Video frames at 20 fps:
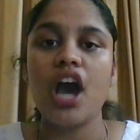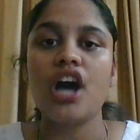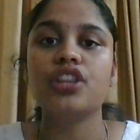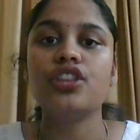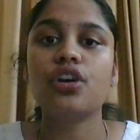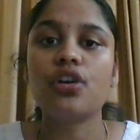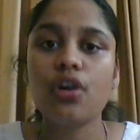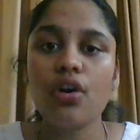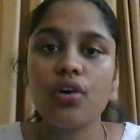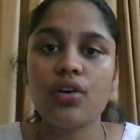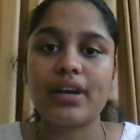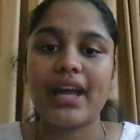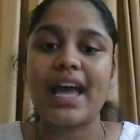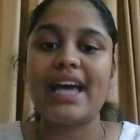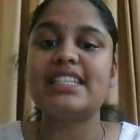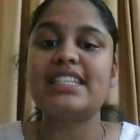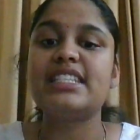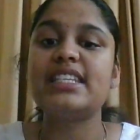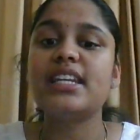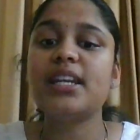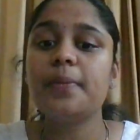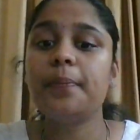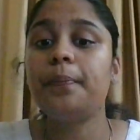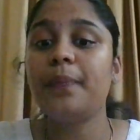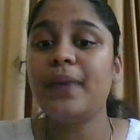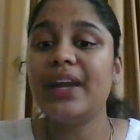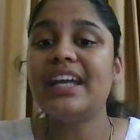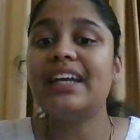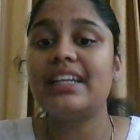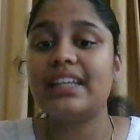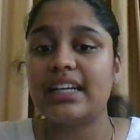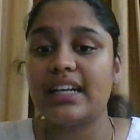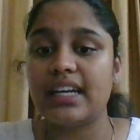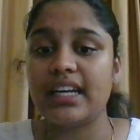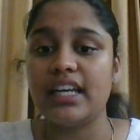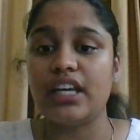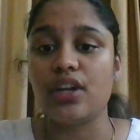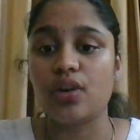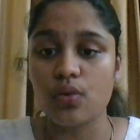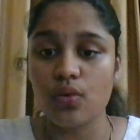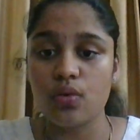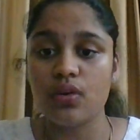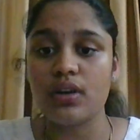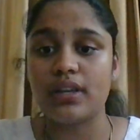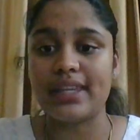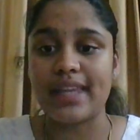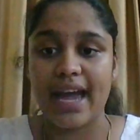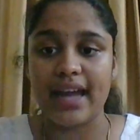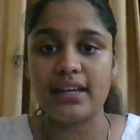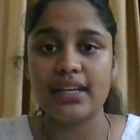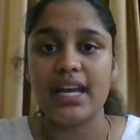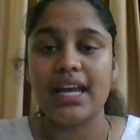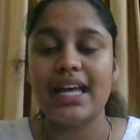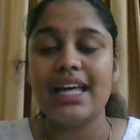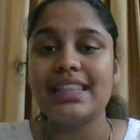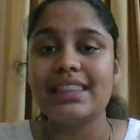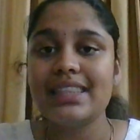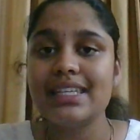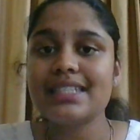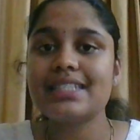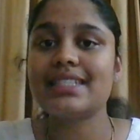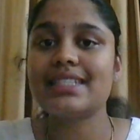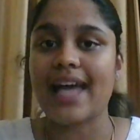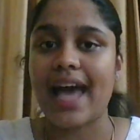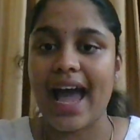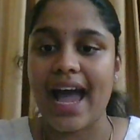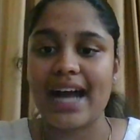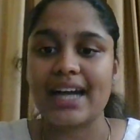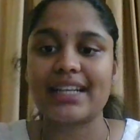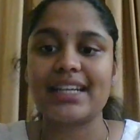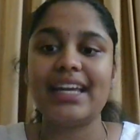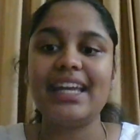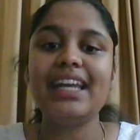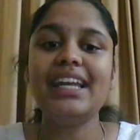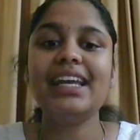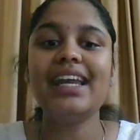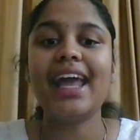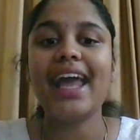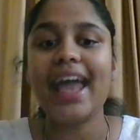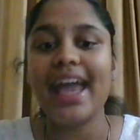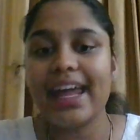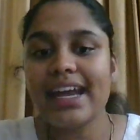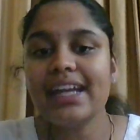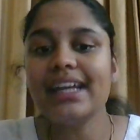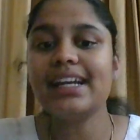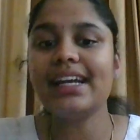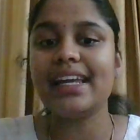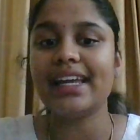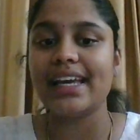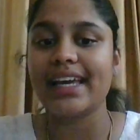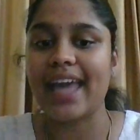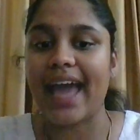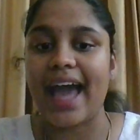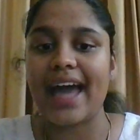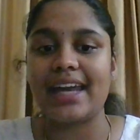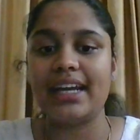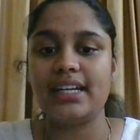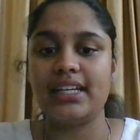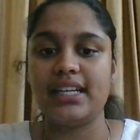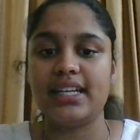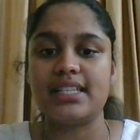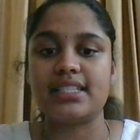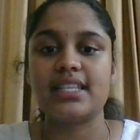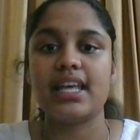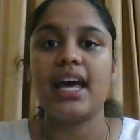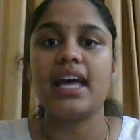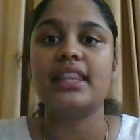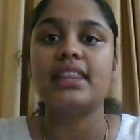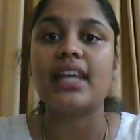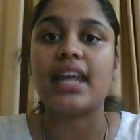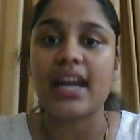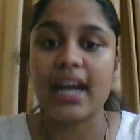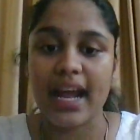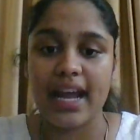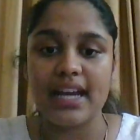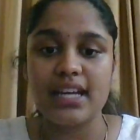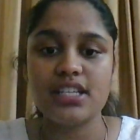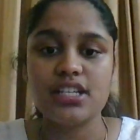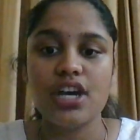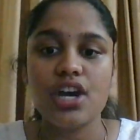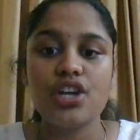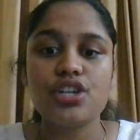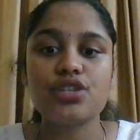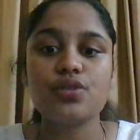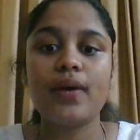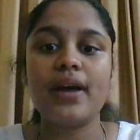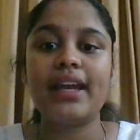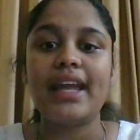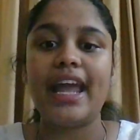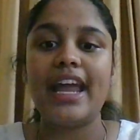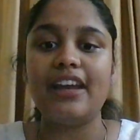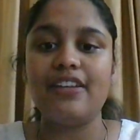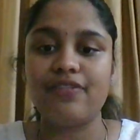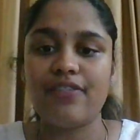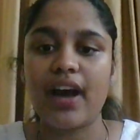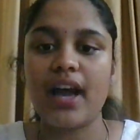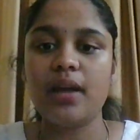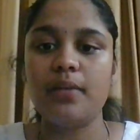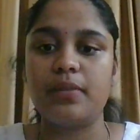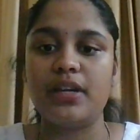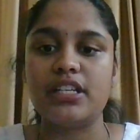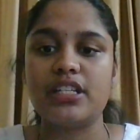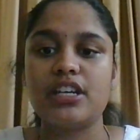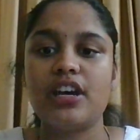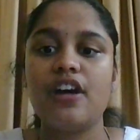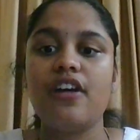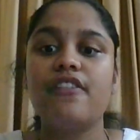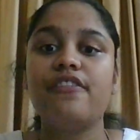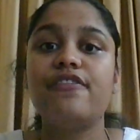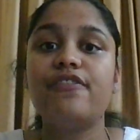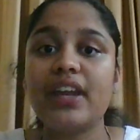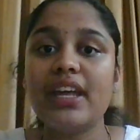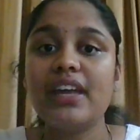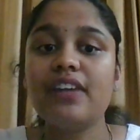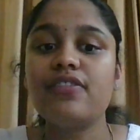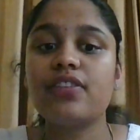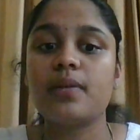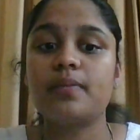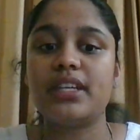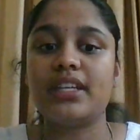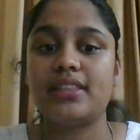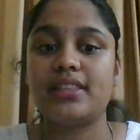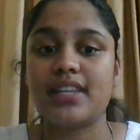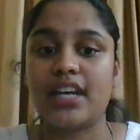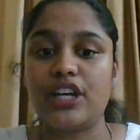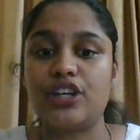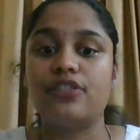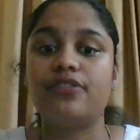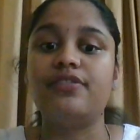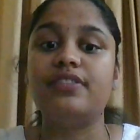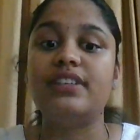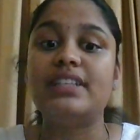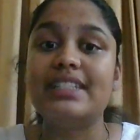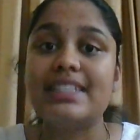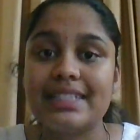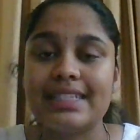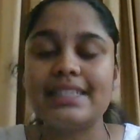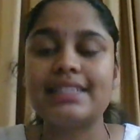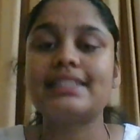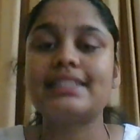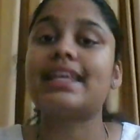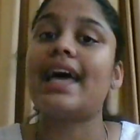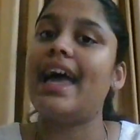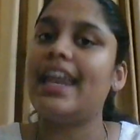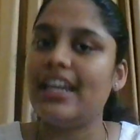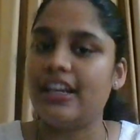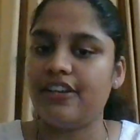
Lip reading: The court has repeatedly ruled that This act inherently guarantees the right to an environment free from the threat of disease and